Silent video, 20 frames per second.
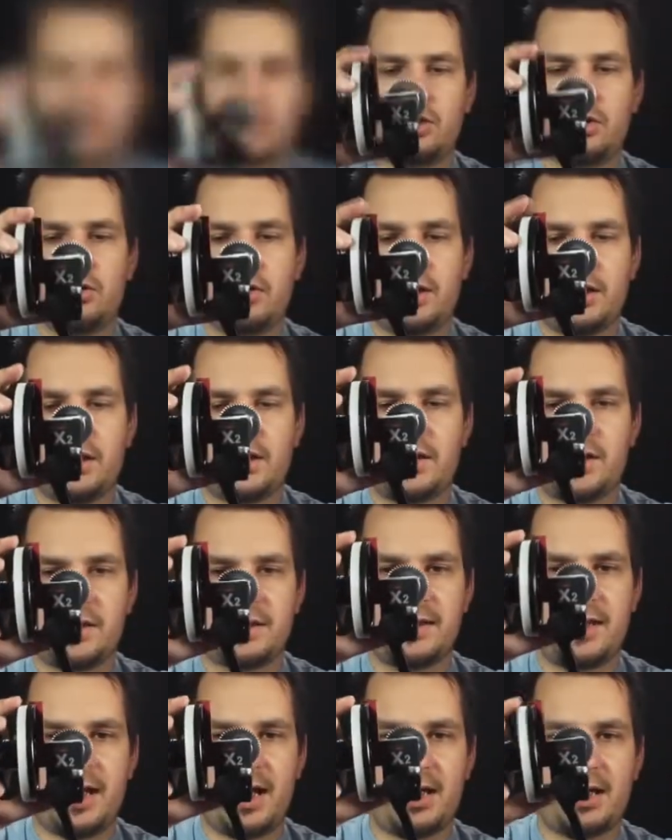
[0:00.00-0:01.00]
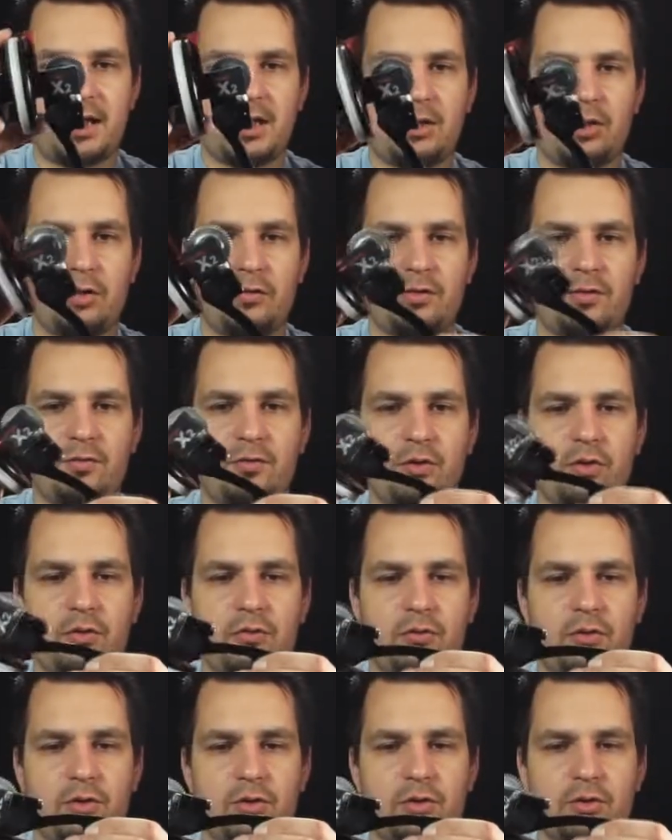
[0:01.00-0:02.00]
You can adjust the angle of the follow
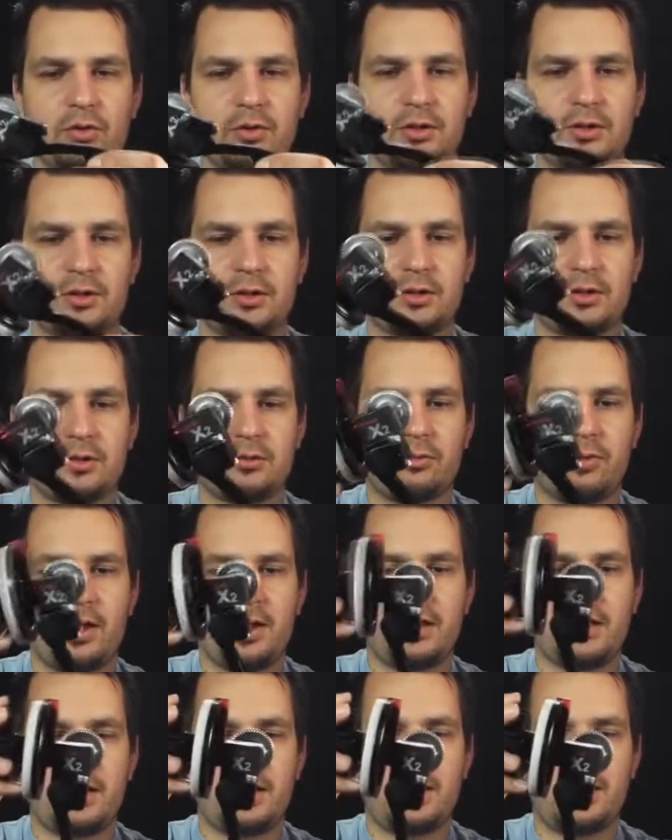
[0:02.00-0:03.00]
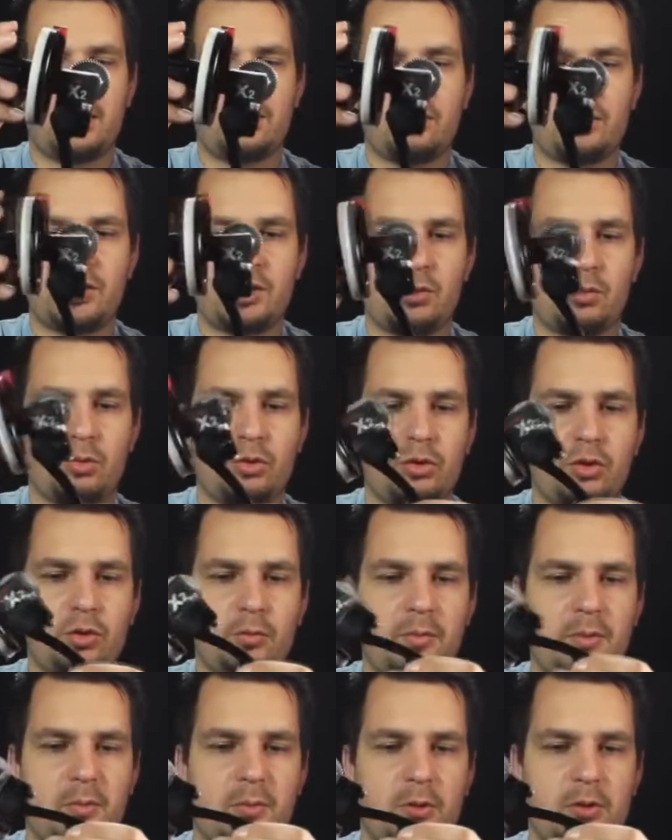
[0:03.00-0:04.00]
focus right here, which would not
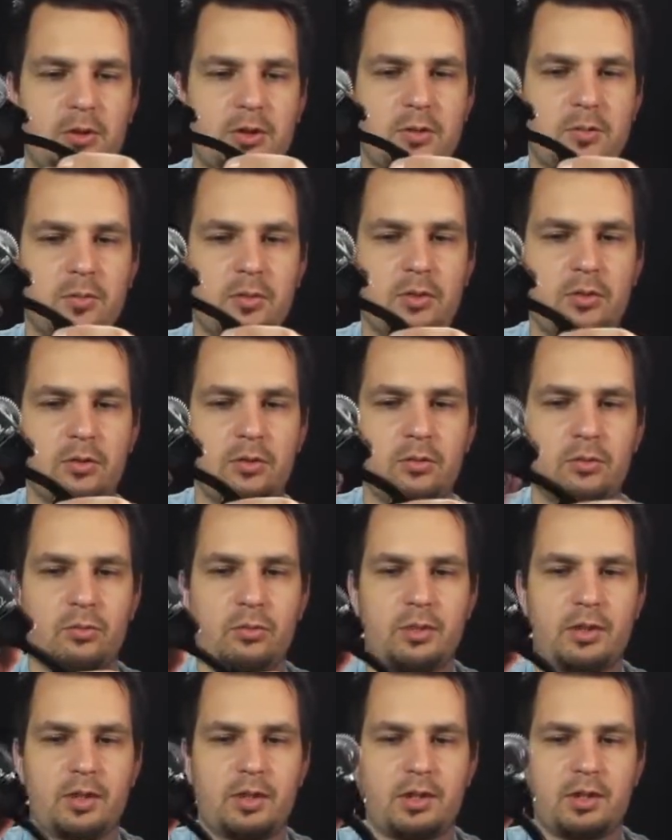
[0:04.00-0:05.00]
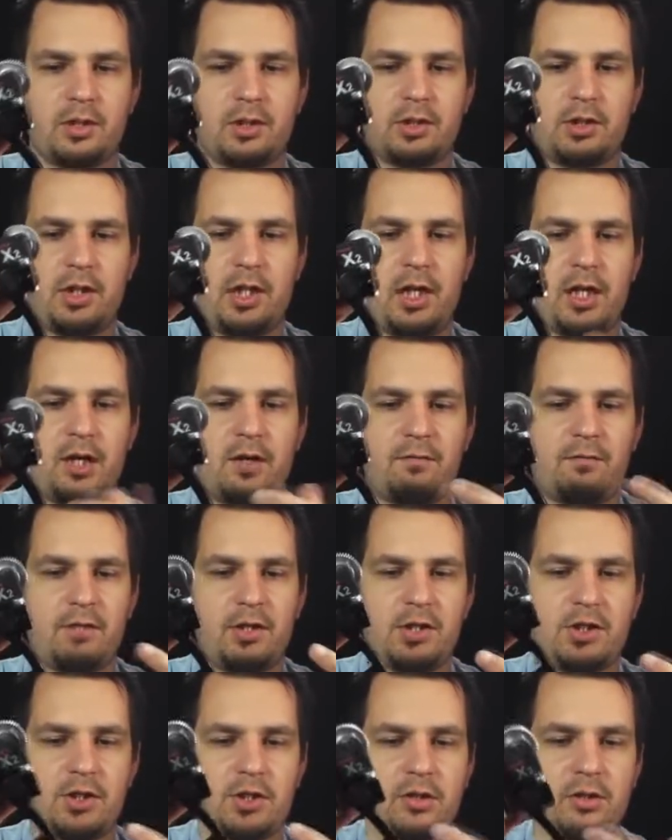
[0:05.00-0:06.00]
be possible with a
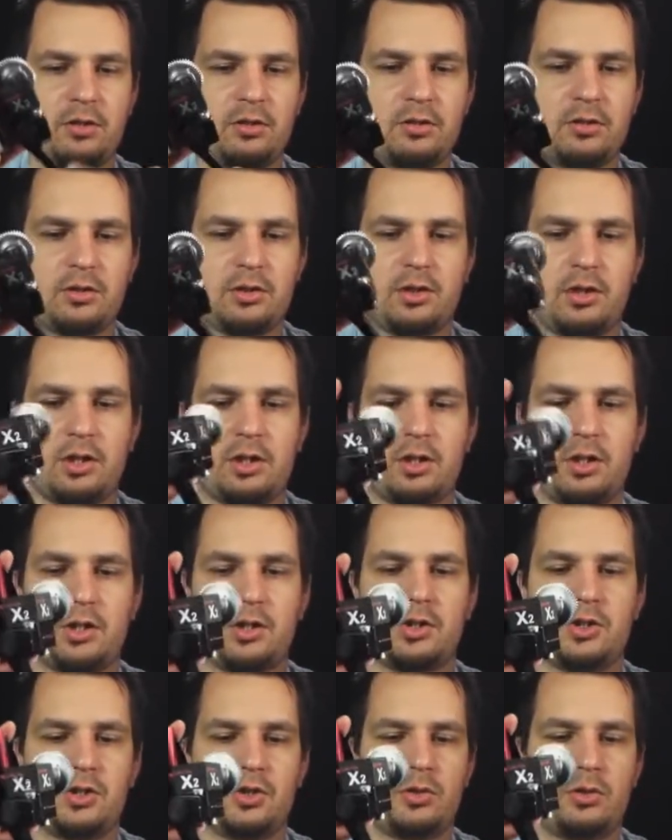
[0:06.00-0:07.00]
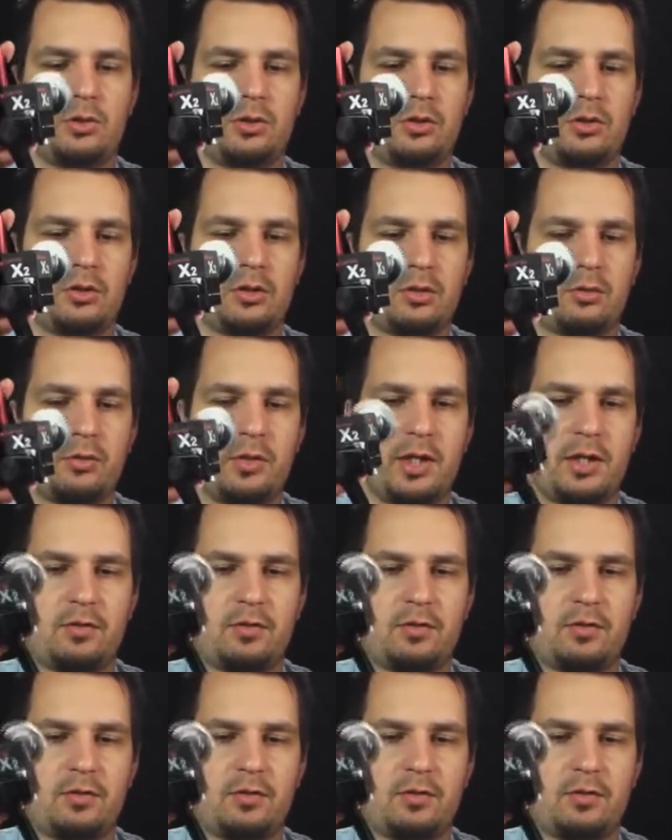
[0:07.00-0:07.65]
conventional dual rail